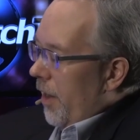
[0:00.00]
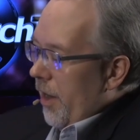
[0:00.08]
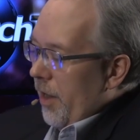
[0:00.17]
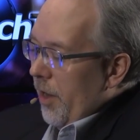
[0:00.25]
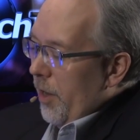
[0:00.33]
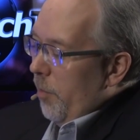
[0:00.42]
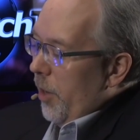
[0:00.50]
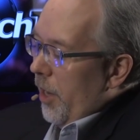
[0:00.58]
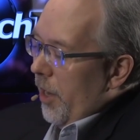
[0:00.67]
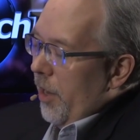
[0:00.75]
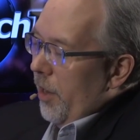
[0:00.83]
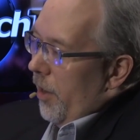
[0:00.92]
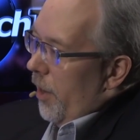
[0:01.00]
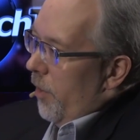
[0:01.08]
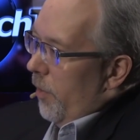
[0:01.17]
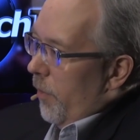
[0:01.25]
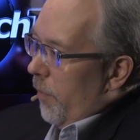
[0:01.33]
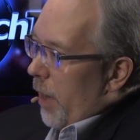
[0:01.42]
Yeah, in the beginning,
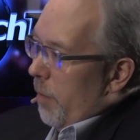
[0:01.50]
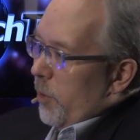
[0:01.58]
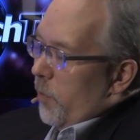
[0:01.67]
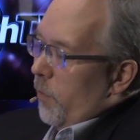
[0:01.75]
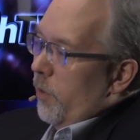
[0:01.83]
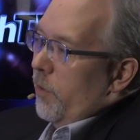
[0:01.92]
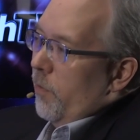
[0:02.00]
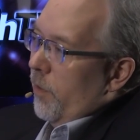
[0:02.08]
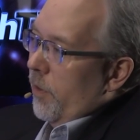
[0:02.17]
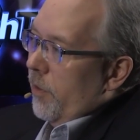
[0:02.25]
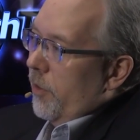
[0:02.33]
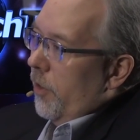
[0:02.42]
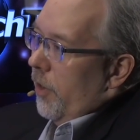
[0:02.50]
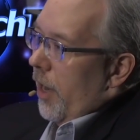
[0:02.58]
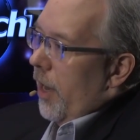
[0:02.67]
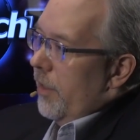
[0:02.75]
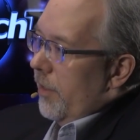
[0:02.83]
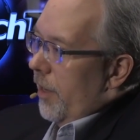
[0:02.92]
again, the famous first verse,
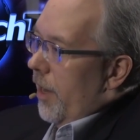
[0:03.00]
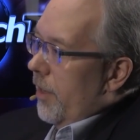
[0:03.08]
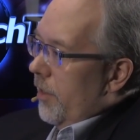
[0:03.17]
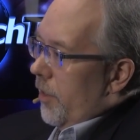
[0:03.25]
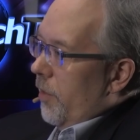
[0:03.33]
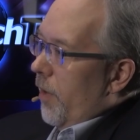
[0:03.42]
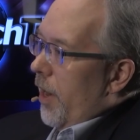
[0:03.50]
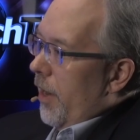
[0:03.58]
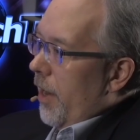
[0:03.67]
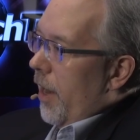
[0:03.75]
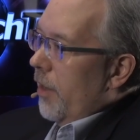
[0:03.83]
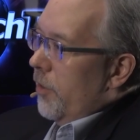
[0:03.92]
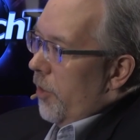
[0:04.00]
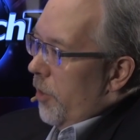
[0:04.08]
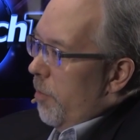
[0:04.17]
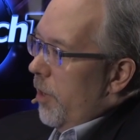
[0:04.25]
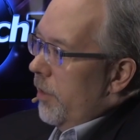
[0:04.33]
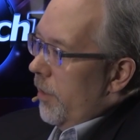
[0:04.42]
God stands in the divine council
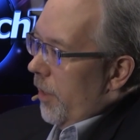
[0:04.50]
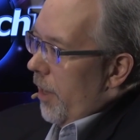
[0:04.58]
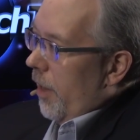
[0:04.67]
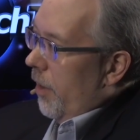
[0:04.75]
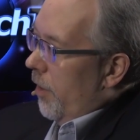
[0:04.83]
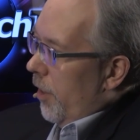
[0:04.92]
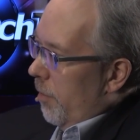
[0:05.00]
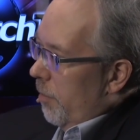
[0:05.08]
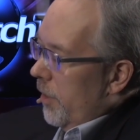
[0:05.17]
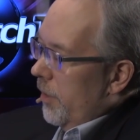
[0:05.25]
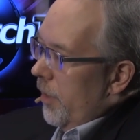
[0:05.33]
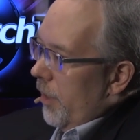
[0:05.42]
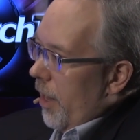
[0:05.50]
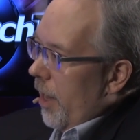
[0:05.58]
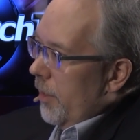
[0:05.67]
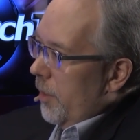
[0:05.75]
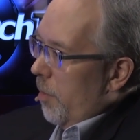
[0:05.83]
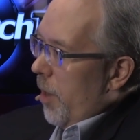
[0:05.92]
in the midst of the Elohim, midst of the
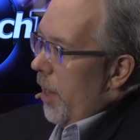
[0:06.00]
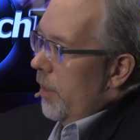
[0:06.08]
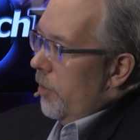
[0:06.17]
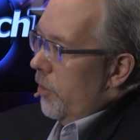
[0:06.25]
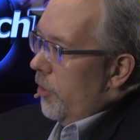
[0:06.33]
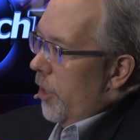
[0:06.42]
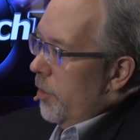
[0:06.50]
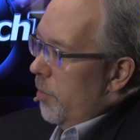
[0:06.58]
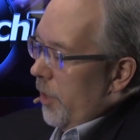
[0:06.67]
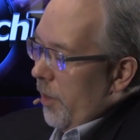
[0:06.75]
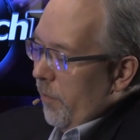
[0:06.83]
gods, he passes judgment.